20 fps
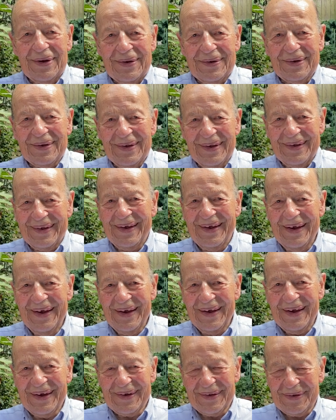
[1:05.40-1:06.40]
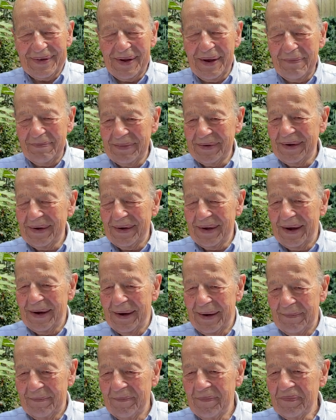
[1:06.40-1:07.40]
it except
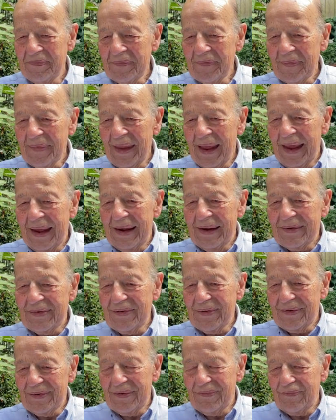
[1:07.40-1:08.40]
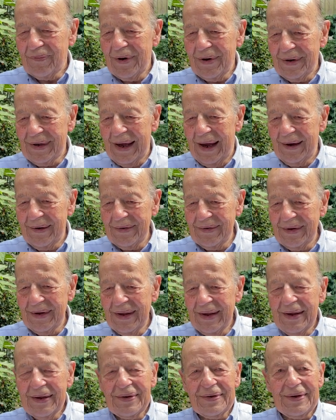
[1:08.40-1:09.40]
sort of work out
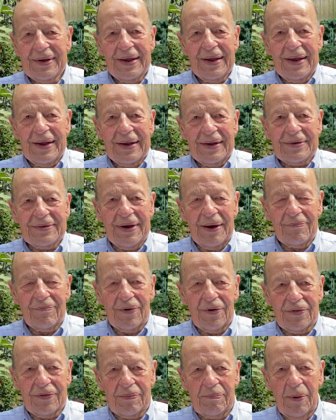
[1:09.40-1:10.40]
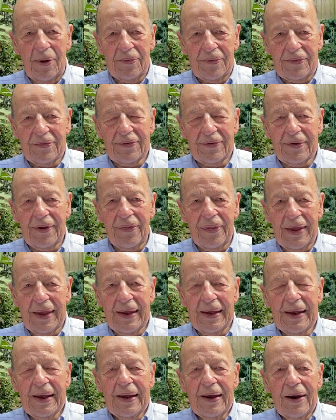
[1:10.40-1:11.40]
some response to
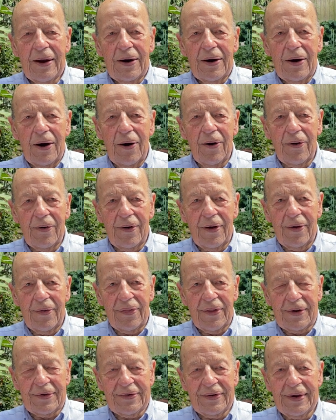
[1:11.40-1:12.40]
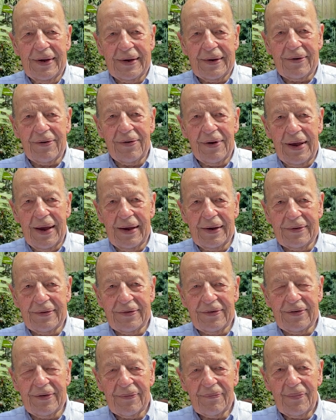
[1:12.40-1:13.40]
the horror that he
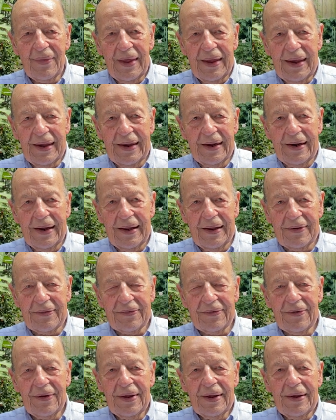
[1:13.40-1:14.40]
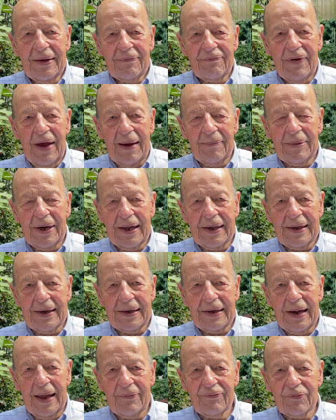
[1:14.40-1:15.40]
creates in his family
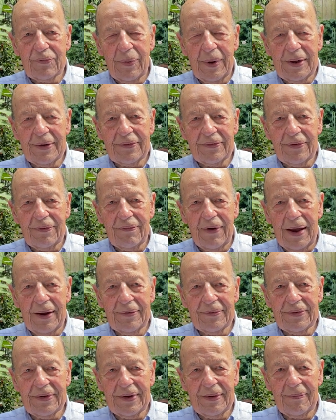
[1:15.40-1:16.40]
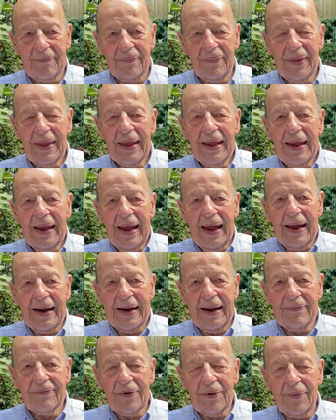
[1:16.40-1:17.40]
and loved ones around him
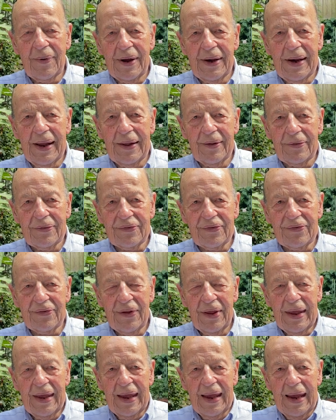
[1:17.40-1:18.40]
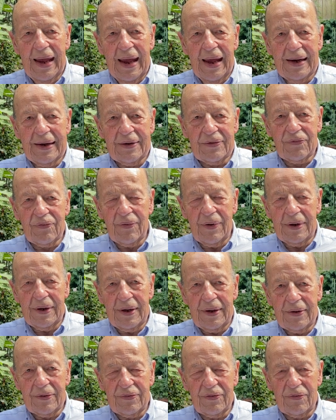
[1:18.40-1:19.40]
and everyone else. And it's
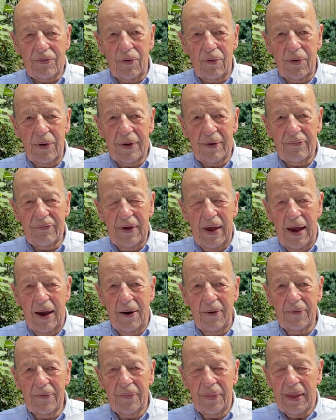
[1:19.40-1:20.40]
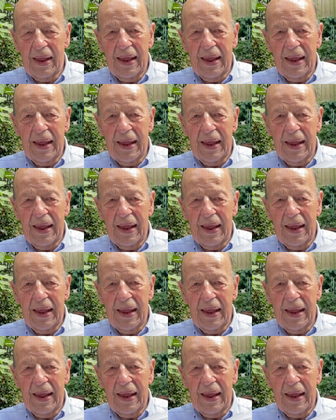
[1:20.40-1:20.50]
really a story of how